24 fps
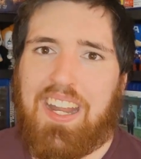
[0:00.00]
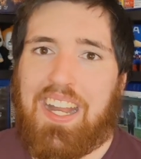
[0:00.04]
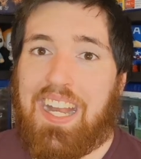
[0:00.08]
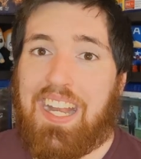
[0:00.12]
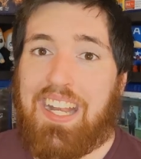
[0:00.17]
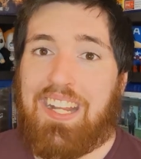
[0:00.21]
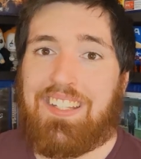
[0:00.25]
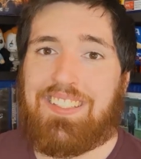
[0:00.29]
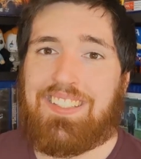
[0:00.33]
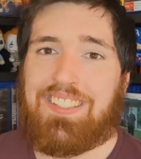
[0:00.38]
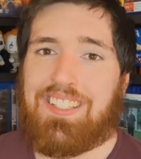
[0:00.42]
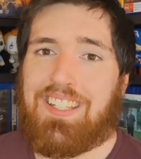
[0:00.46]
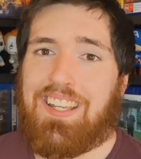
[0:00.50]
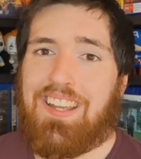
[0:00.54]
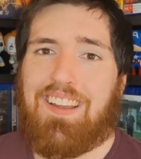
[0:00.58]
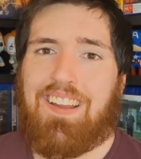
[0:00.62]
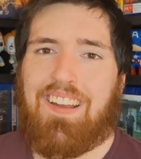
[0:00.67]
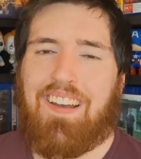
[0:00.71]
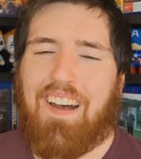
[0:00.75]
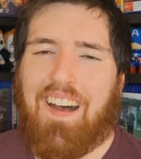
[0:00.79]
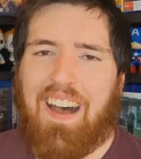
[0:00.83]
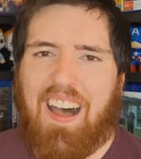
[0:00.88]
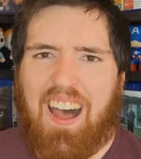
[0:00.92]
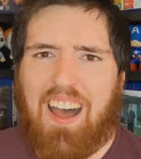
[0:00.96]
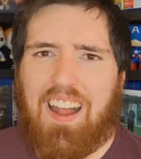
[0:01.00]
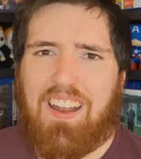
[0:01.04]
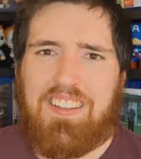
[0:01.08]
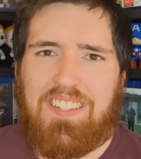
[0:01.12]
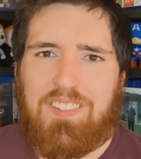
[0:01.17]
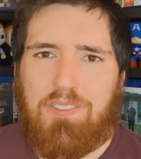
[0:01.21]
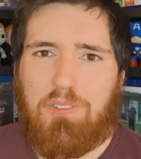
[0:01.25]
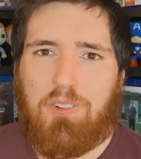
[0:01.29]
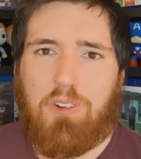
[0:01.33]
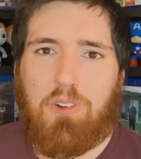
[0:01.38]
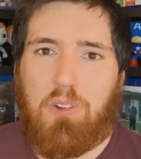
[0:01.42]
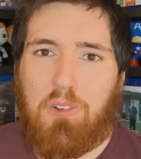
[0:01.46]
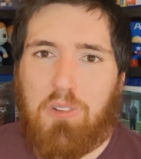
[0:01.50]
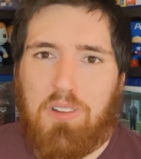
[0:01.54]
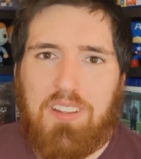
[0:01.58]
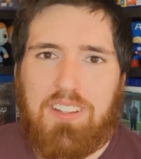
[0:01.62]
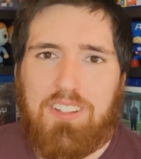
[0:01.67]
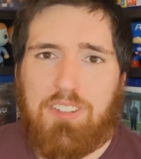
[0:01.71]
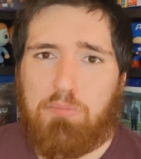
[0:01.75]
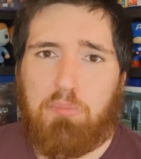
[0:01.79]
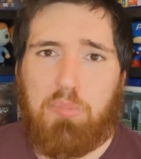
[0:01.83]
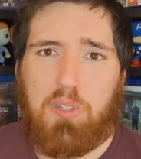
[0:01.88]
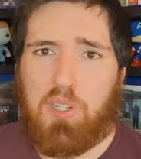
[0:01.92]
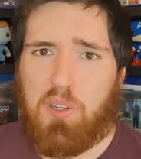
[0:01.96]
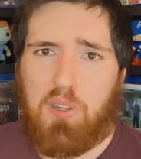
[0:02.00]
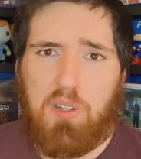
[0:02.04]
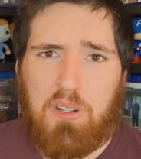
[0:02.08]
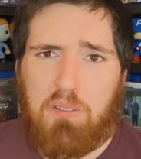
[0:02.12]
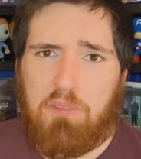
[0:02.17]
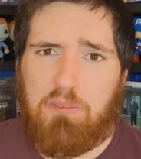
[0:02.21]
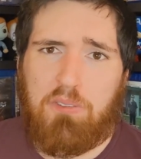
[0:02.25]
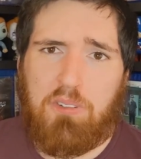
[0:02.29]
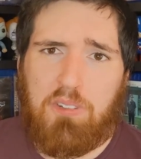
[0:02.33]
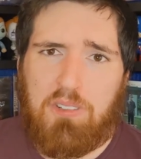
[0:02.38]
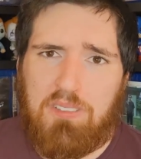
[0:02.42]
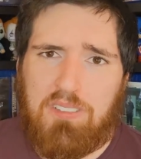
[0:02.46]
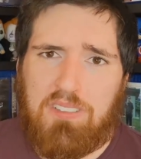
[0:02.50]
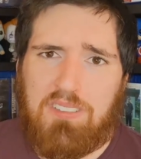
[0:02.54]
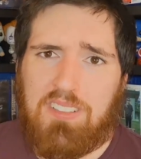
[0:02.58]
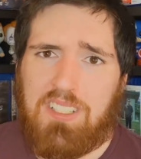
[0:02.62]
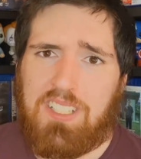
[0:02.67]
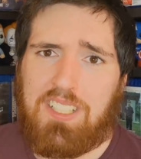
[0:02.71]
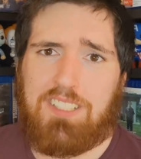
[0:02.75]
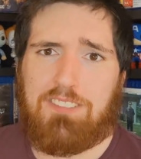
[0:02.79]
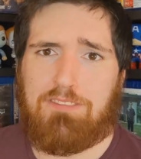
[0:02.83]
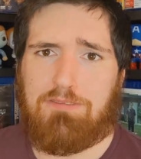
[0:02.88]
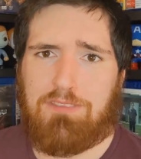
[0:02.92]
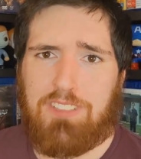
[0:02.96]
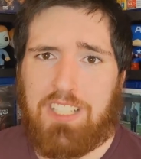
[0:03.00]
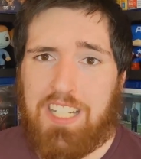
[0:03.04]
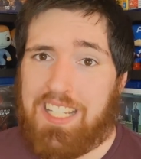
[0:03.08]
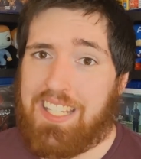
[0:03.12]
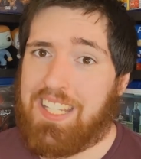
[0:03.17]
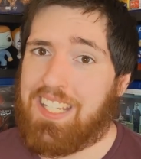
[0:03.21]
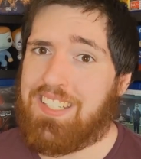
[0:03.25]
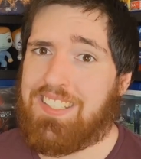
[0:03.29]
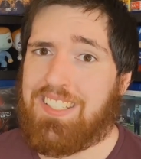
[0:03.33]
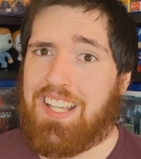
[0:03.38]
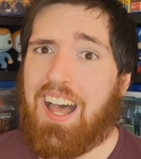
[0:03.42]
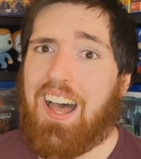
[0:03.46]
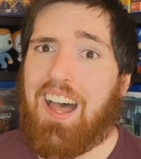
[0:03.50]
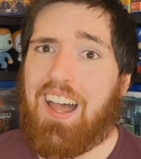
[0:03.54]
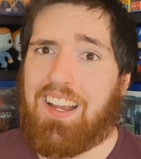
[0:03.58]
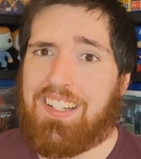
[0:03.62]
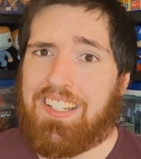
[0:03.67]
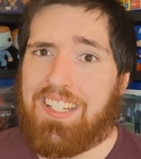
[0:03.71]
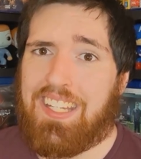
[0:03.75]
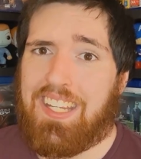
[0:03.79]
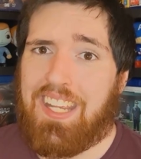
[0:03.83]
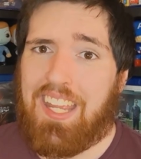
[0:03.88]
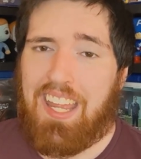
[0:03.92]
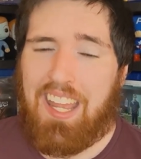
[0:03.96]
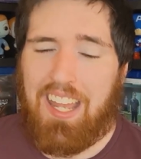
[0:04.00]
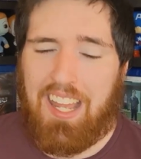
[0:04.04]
It is artful, beautiful, really dark.